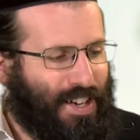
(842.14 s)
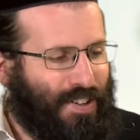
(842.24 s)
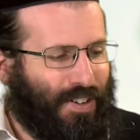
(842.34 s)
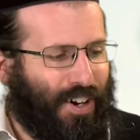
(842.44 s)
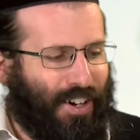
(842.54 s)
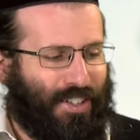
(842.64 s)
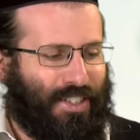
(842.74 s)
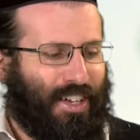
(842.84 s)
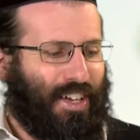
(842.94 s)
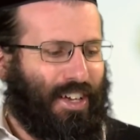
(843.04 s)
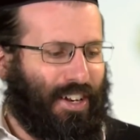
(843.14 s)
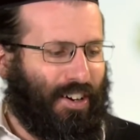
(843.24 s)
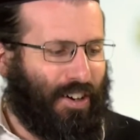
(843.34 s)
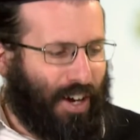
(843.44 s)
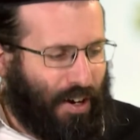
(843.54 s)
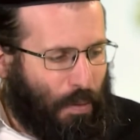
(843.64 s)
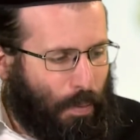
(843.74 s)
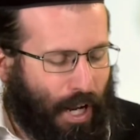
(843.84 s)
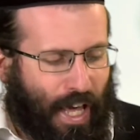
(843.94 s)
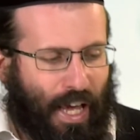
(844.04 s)
Who knows? Going on a
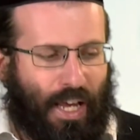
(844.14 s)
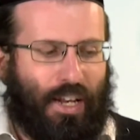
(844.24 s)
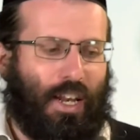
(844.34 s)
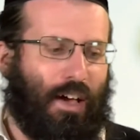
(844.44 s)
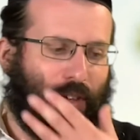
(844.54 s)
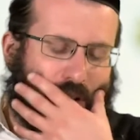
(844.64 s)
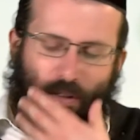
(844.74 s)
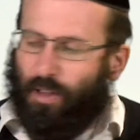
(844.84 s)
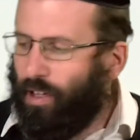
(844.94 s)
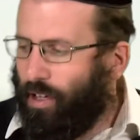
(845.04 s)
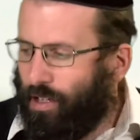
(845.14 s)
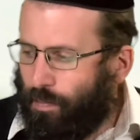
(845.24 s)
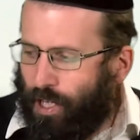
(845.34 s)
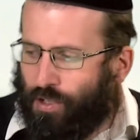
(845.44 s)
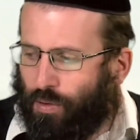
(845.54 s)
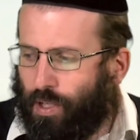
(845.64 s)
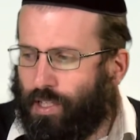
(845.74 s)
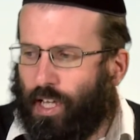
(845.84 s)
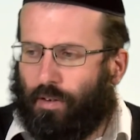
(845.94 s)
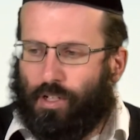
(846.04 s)
plane and having the special,
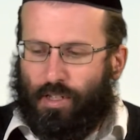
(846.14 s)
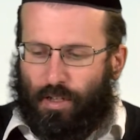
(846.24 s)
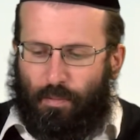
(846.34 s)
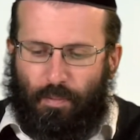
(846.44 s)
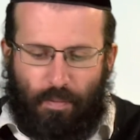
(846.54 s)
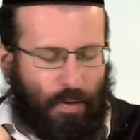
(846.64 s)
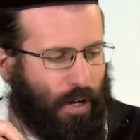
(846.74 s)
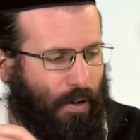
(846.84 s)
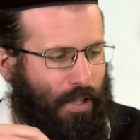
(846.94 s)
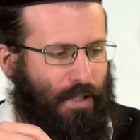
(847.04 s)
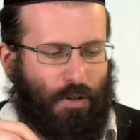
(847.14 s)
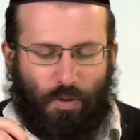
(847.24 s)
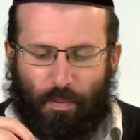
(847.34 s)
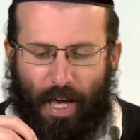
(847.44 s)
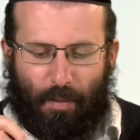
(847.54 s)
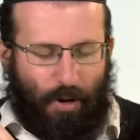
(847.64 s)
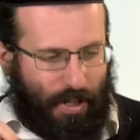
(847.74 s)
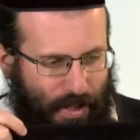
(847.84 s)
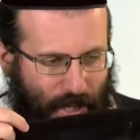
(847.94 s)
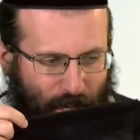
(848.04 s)
instead of just this cool black
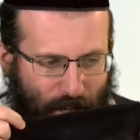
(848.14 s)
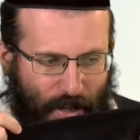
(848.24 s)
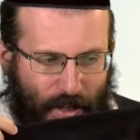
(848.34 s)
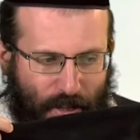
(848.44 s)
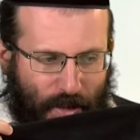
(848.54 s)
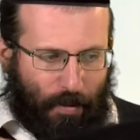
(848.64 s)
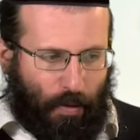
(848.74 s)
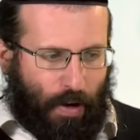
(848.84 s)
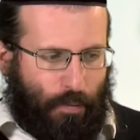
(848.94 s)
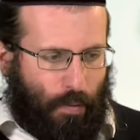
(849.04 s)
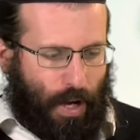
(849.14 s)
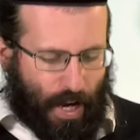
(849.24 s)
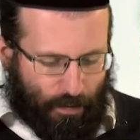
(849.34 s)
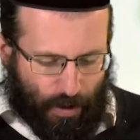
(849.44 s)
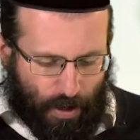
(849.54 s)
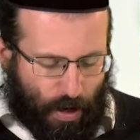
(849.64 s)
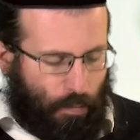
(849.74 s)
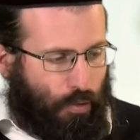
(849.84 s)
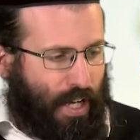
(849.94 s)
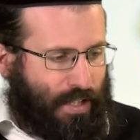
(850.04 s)
mask here that my wife made, we have a
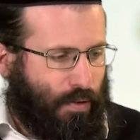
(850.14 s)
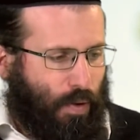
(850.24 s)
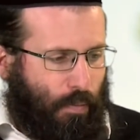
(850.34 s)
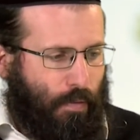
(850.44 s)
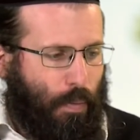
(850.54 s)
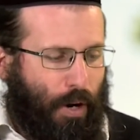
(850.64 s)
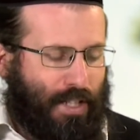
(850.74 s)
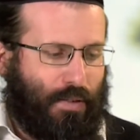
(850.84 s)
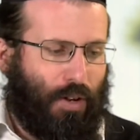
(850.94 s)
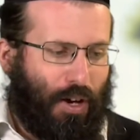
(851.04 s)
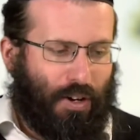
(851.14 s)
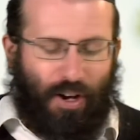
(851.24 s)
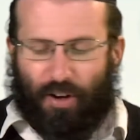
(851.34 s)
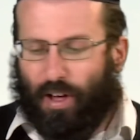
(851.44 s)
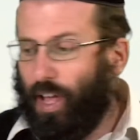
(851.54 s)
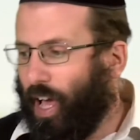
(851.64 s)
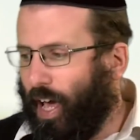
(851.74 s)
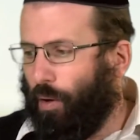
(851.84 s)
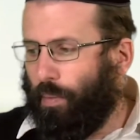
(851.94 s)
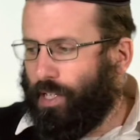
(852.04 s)
breast of one with a breast of logo, and
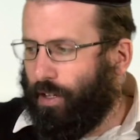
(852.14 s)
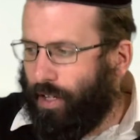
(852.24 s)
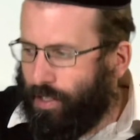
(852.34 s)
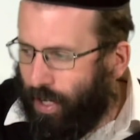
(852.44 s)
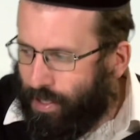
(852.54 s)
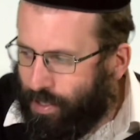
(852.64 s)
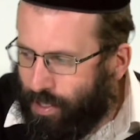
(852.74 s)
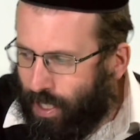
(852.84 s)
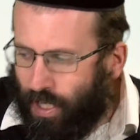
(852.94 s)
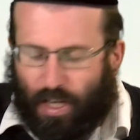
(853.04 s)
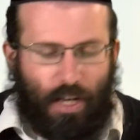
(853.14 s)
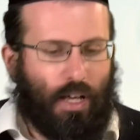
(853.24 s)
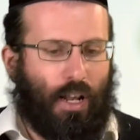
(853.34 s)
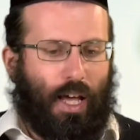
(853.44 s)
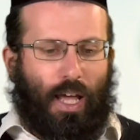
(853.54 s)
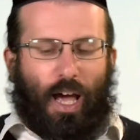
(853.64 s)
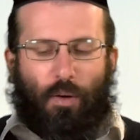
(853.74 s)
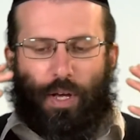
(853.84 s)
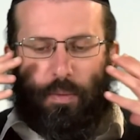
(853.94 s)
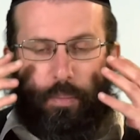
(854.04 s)
it'll be so exciting to see like how
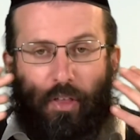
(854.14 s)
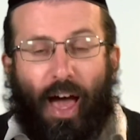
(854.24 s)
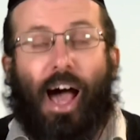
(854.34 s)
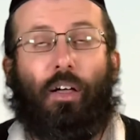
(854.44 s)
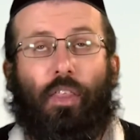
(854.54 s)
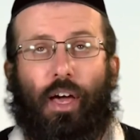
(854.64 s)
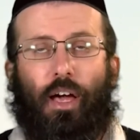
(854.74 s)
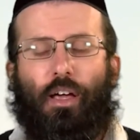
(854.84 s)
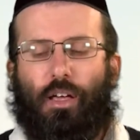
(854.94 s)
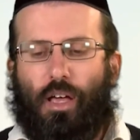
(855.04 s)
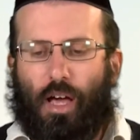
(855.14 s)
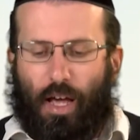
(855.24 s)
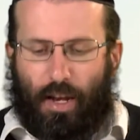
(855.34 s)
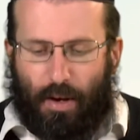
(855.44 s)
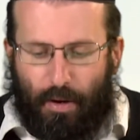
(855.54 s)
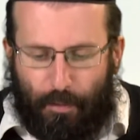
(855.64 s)
we can put it out there and